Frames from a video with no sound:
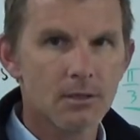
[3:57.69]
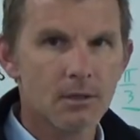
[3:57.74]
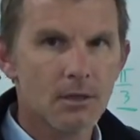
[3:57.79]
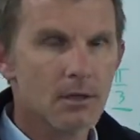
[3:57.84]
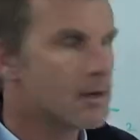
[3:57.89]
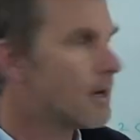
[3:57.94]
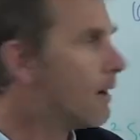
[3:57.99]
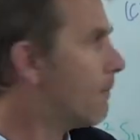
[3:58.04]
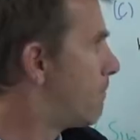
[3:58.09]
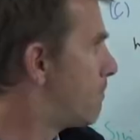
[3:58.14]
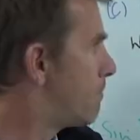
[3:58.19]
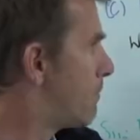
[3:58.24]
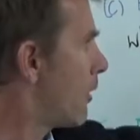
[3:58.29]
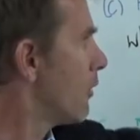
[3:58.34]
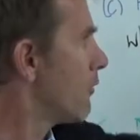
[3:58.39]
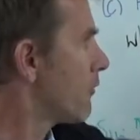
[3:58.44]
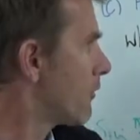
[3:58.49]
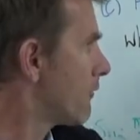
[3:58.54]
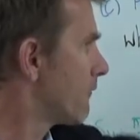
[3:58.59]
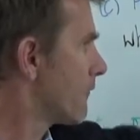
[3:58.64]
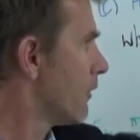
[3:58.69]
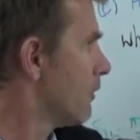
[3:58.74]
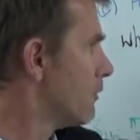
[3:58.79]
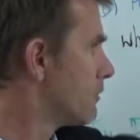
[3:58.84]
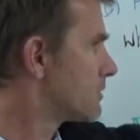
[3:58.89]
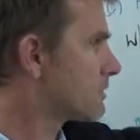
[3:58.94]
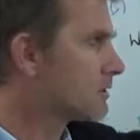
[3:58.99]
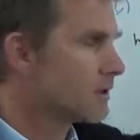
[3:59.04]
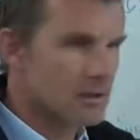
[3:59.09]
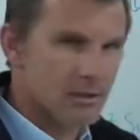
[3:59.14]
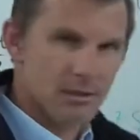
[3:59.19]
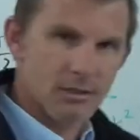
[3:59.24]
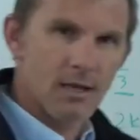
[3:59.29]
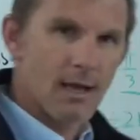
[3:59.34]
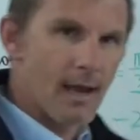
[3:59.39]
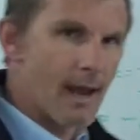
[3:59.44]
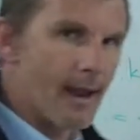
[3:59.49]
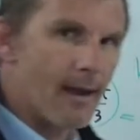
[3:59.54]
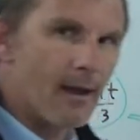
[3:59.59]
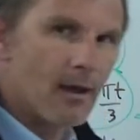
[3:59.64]
Now both of those things
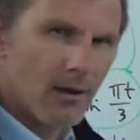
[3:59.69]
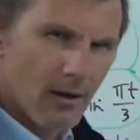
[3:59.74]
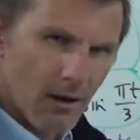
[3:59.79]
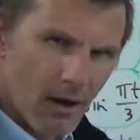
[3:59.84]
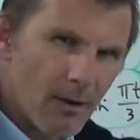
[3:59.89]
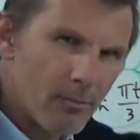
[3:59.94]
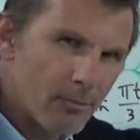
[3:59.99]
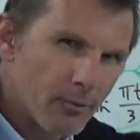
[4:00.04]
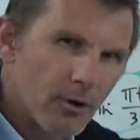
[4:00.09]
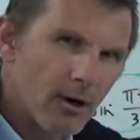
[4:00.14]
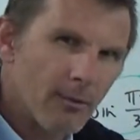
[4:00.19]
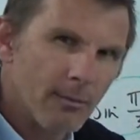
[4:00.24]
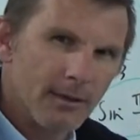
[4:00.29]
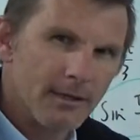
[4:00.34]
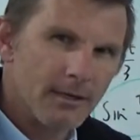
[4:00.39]
there I probably